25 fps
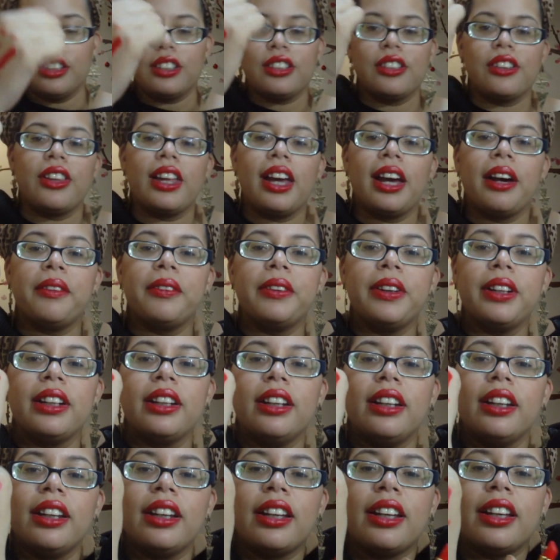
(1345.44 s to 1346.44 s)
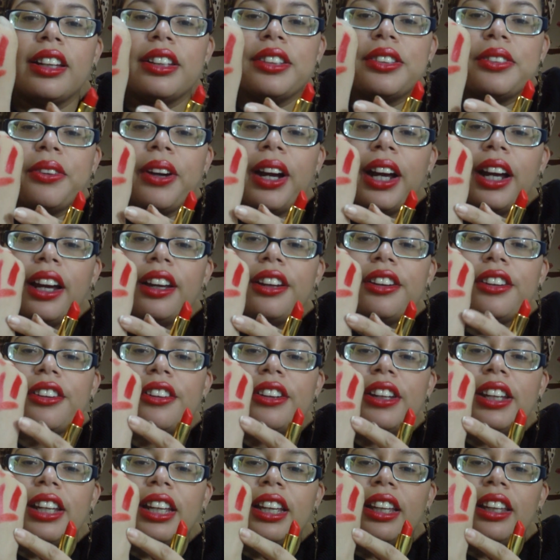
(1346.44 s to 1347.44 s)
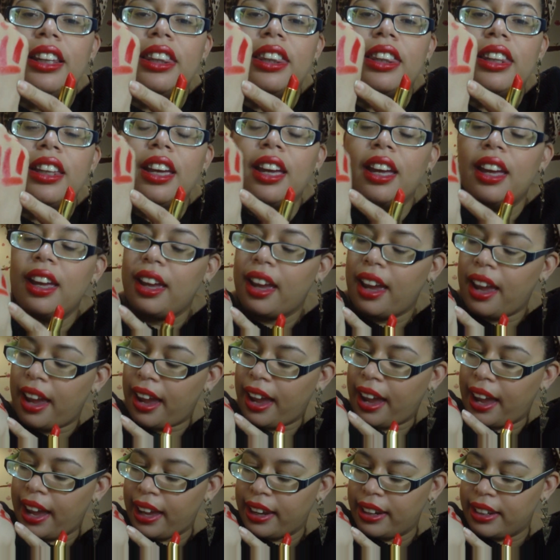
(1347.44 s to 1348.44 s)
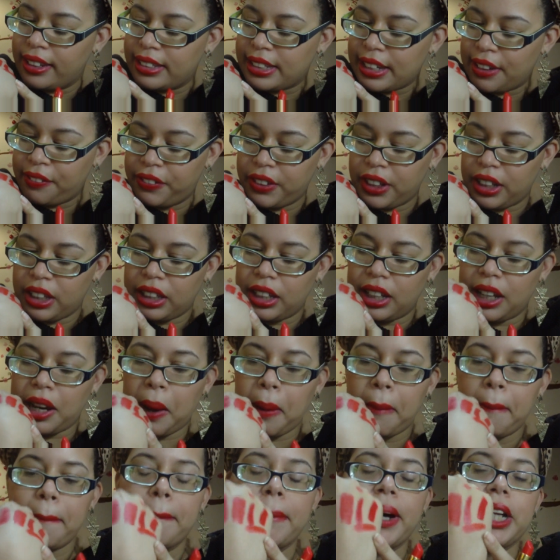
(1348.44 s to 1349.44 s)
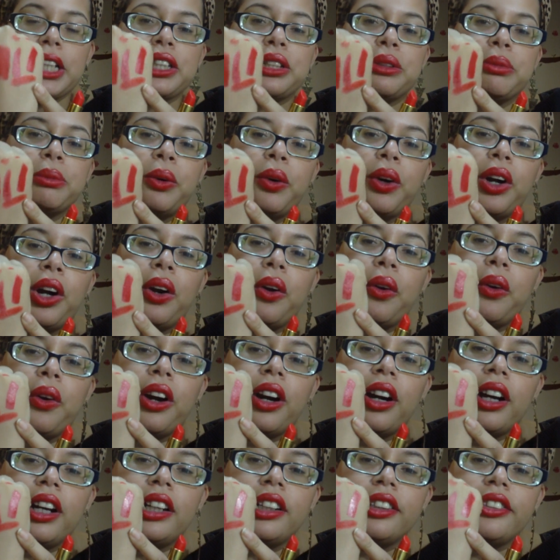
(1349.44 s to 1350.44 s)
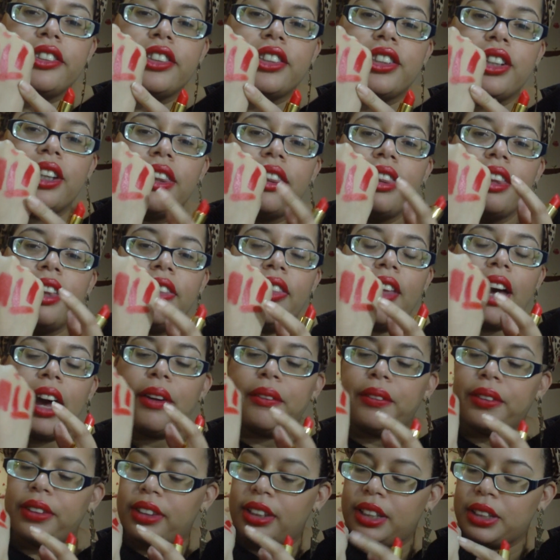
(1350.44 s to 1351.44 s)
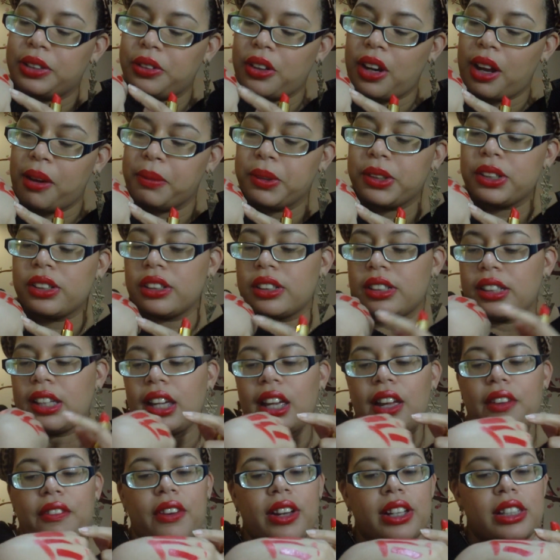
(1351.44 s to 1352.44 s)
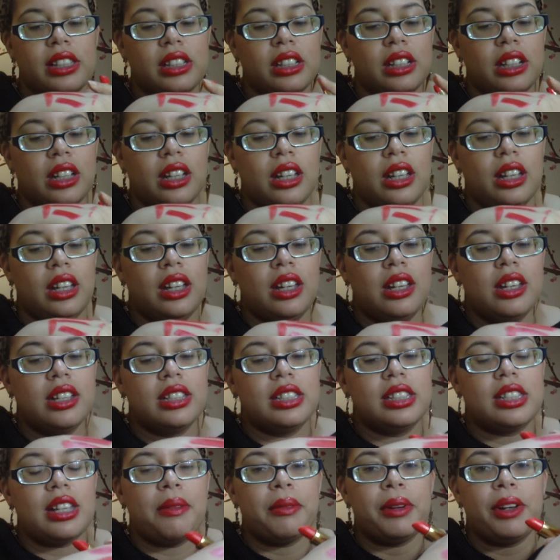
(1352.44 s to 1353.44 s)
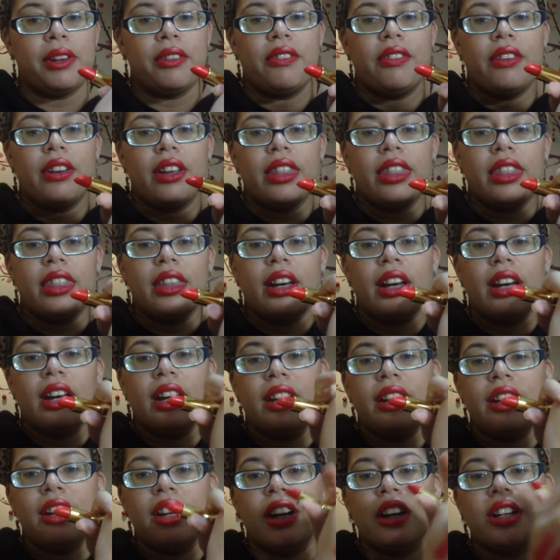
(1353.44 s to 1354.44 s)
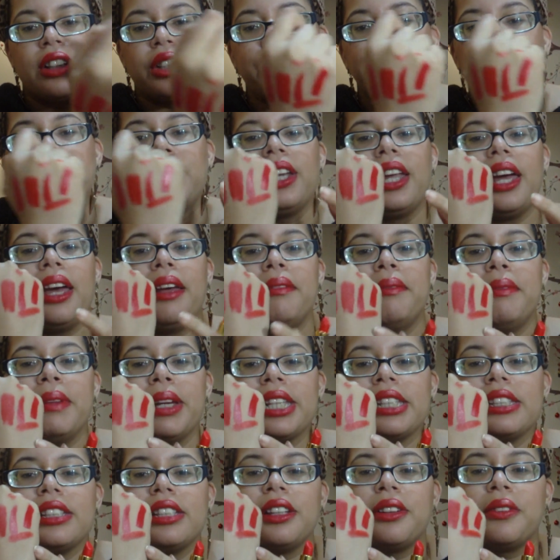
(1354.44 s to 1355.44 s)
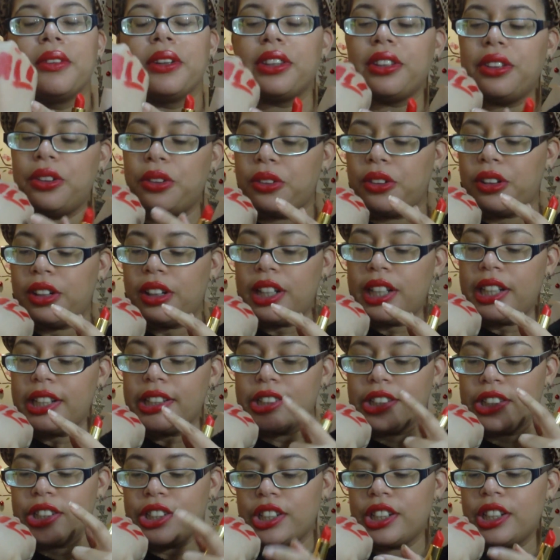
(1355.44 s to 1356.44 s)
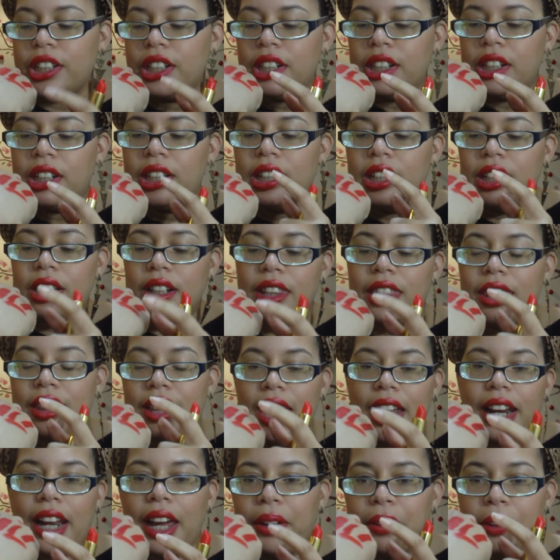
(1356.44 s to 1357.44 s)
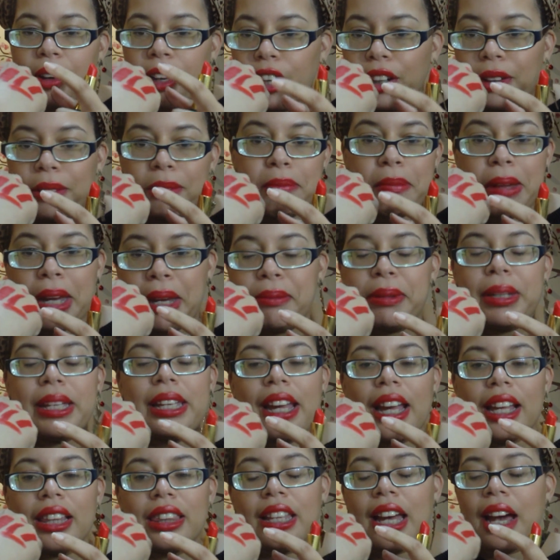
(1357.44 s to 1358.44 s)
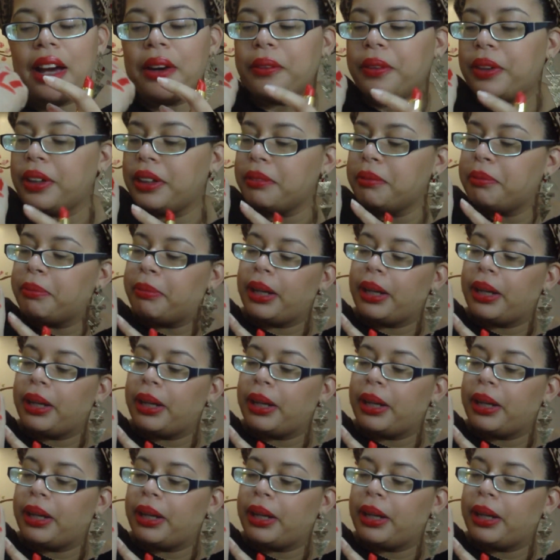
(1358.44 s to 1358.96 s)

So that one is right underneath, and definitely much more orange than that one. This one almost looks like if I took some of the Nars one and mixed it with an orange, then I could maybe get that one.